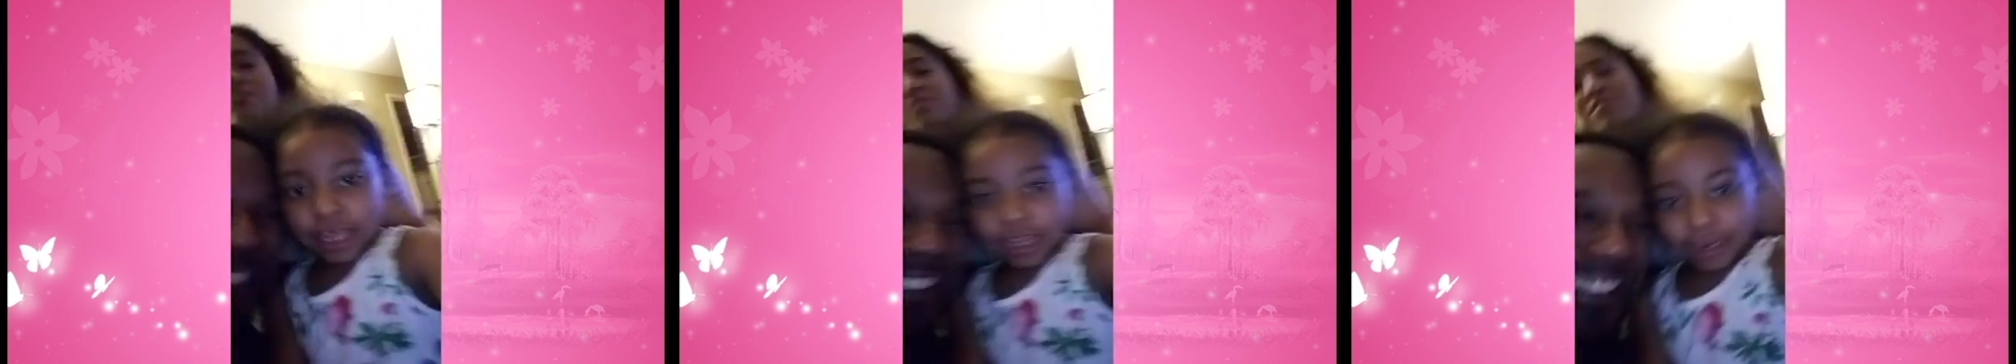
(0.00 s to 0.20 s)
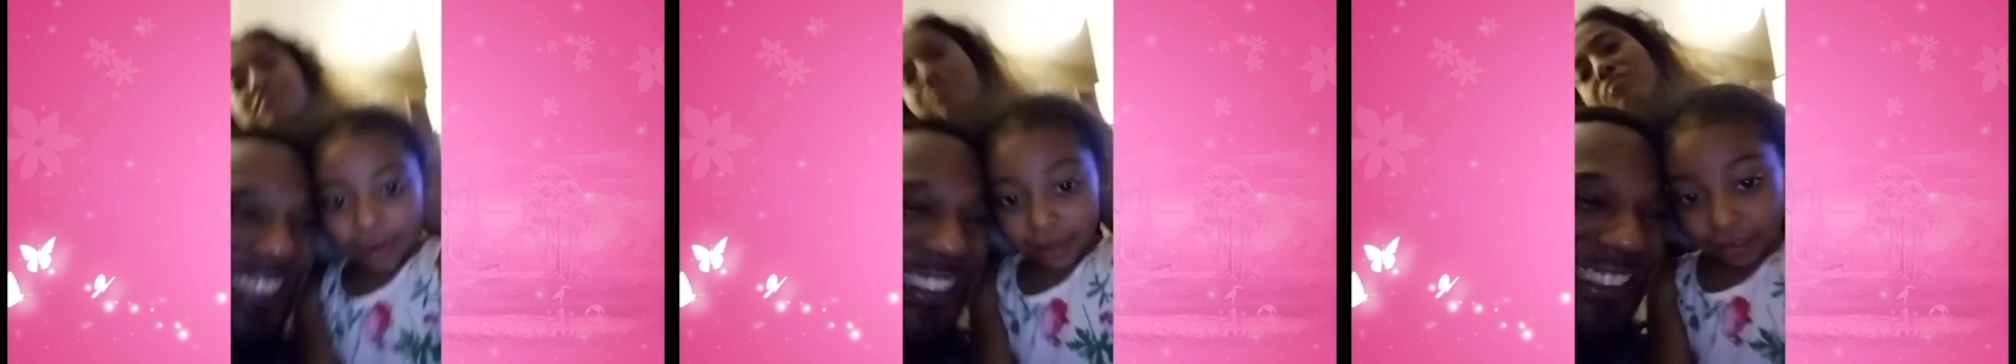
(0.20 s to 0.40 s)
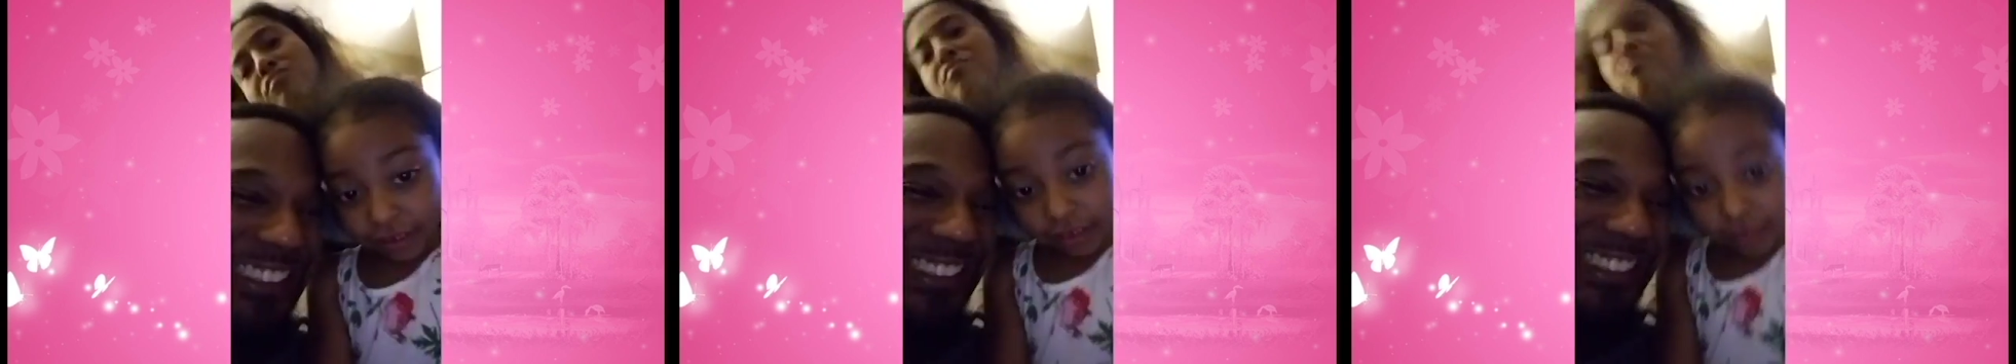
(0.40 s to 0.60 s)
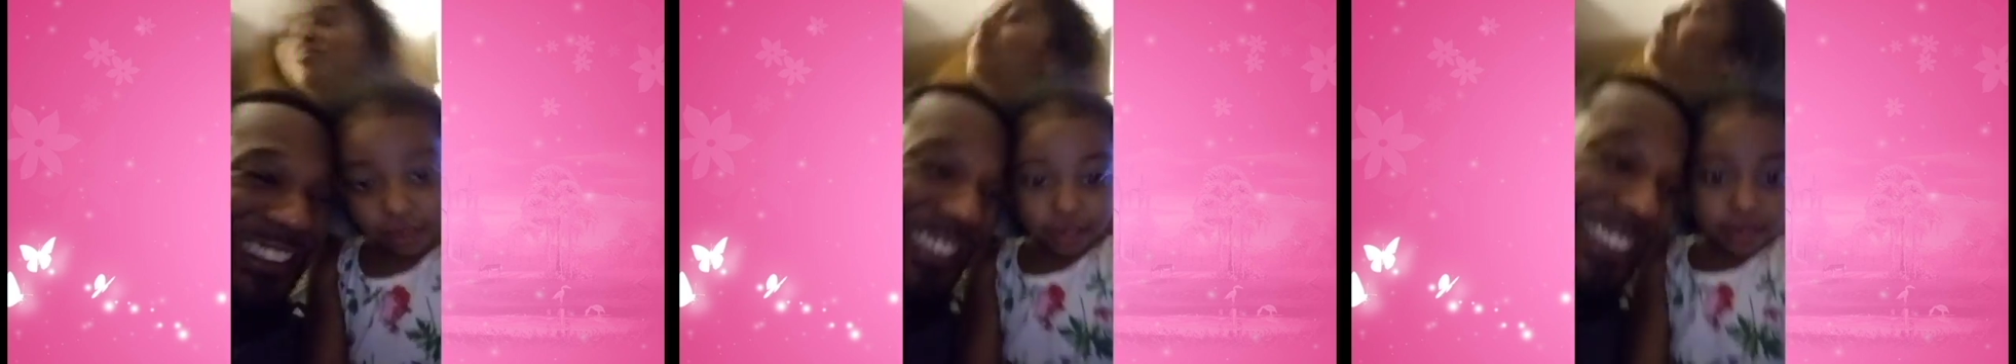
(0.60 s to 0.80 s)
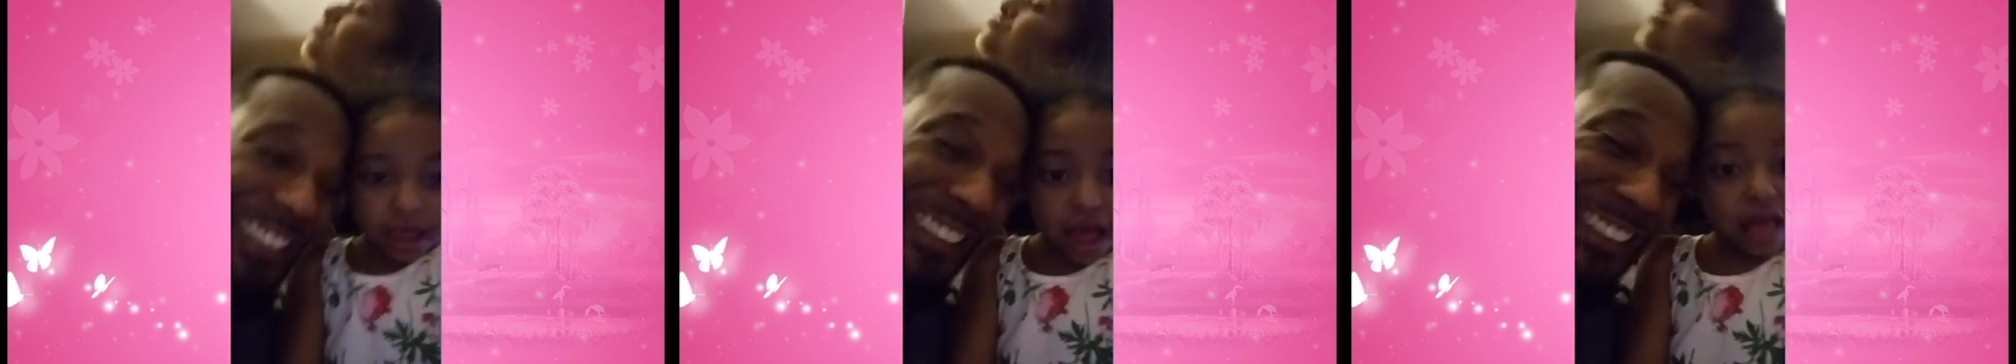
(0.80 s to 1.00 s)
Rocks
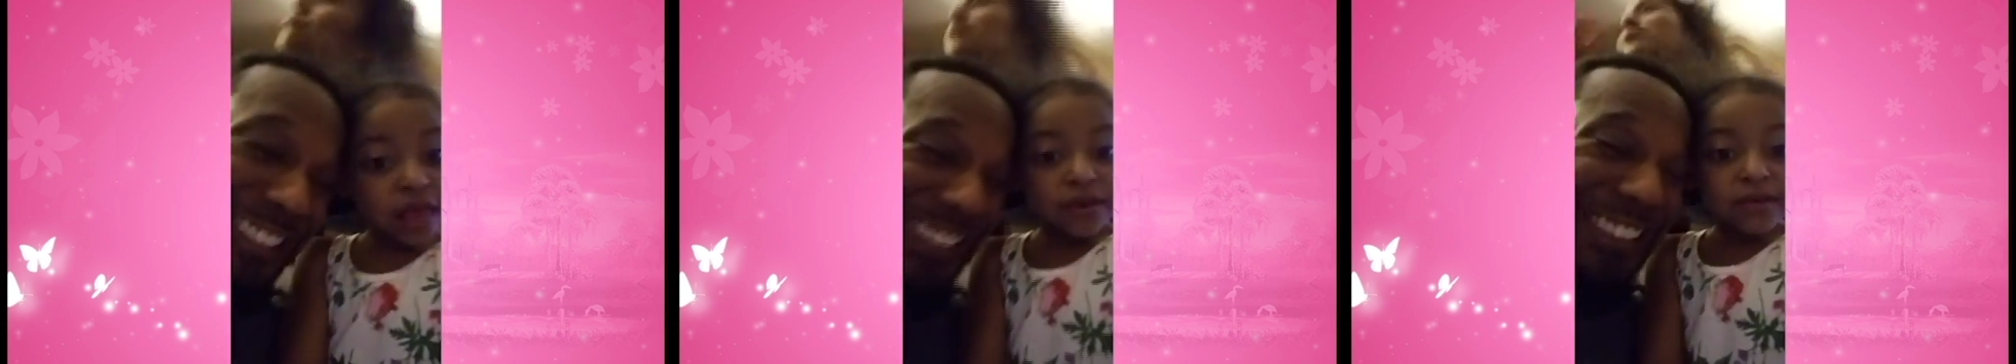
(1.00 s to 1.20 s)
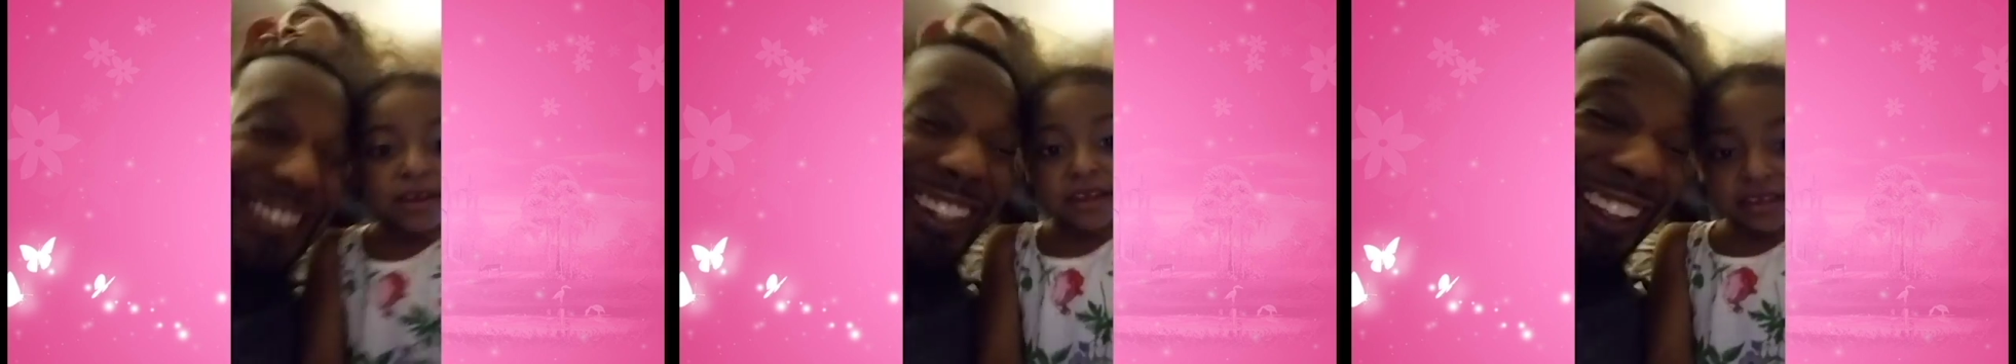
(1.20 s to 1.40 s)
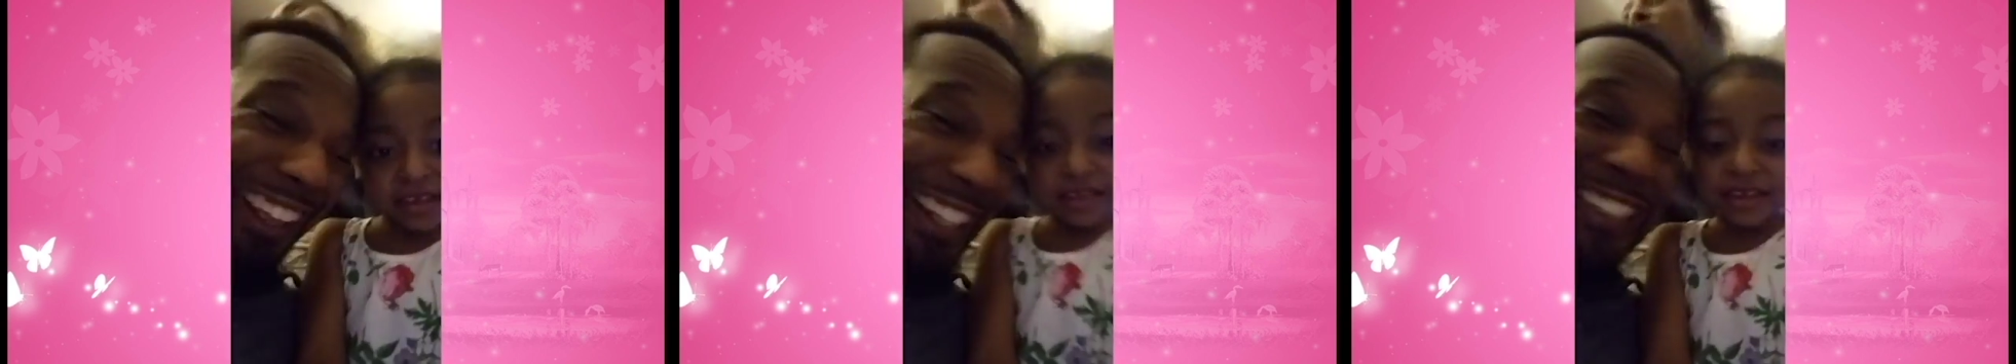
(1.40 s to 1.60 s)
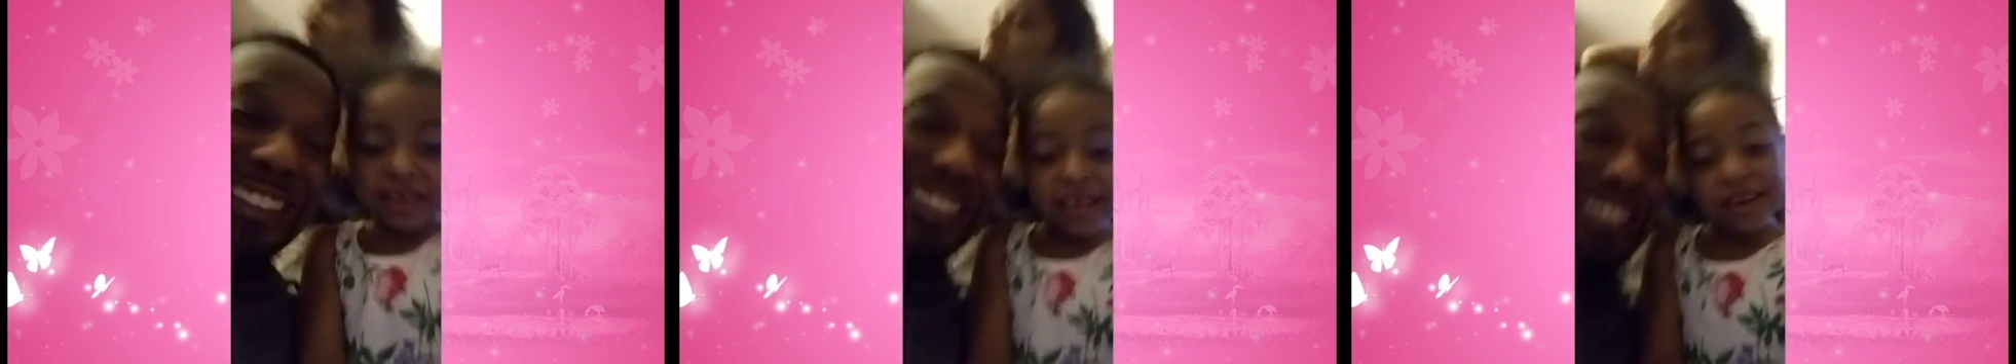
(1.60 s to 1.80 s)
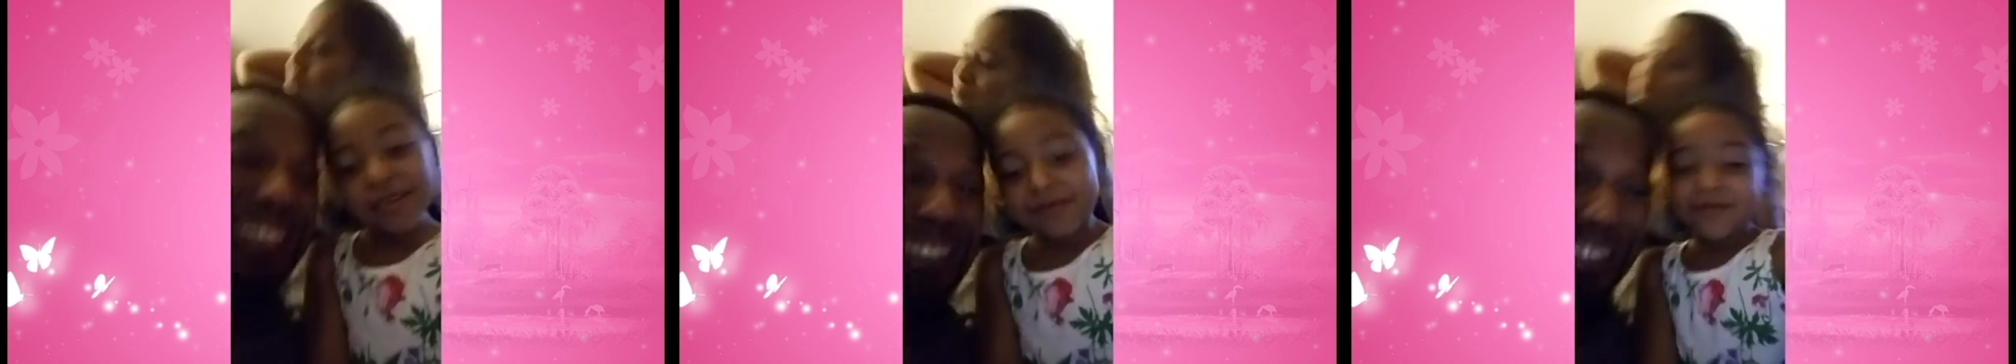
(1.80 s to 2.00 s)
without
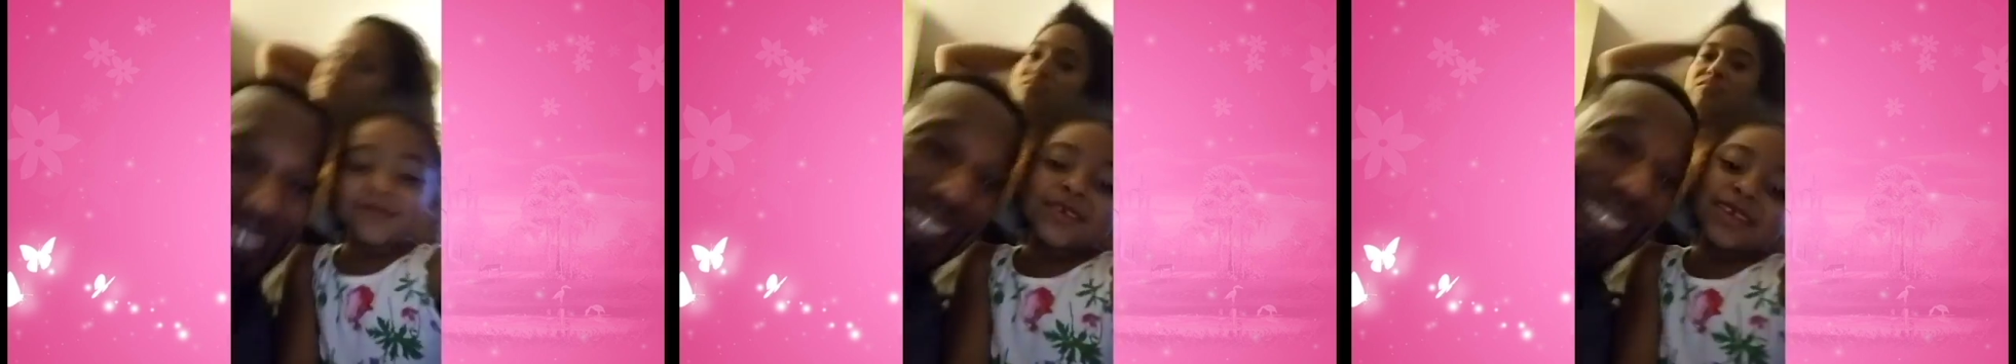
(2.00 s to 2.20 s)
resin in